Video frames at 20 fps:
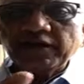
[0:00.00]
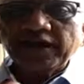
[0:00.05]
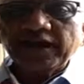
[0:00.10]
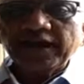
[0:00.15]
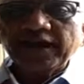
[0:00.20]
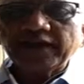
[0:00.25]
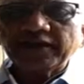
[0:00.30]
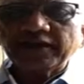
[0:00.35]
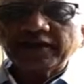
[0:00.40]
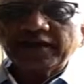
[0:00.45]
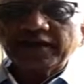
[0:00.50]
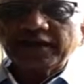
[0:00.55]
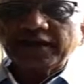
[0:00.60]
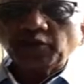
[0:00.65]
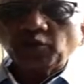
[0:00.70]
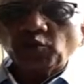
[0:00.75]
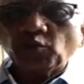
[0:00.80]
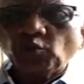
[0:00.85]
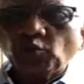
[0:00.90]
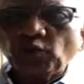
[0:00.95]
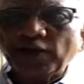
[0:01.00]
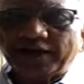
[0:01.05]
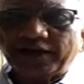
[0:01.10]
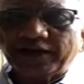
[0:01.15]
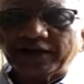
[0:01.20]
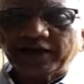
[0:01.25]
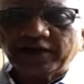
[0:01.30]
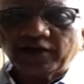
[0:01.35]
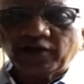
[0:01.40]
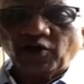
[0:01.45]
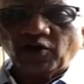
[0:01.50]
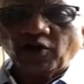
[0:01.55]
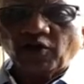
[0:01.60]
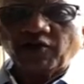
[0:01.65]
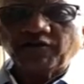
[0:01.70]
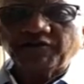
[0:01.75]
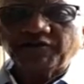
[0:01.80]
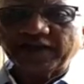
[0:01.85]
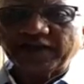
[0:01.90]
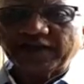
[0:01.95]
at a wick
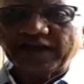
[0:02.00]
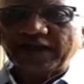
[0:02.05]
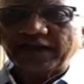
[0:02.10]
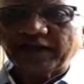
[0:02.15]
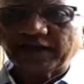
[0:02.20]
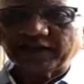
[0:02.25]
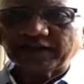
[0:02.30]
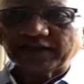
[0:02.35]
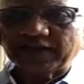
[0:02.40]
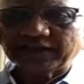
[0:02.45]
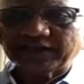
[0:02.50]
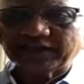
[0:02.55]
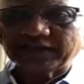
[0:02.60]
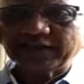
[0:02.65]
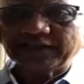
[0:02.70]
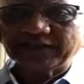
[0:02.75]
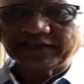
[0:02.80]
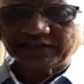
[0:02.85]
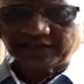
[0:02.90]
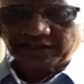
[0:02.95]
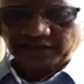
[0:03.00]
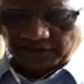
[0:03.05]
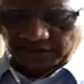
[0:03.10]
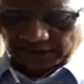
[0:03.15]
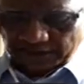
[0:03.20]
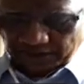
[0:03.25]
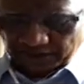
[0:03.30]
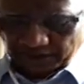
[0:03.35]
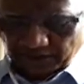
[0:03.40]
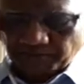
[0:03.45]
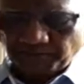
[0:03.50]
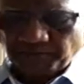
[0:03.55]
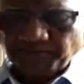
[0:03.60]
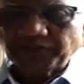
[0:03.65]
of a candle that's lit,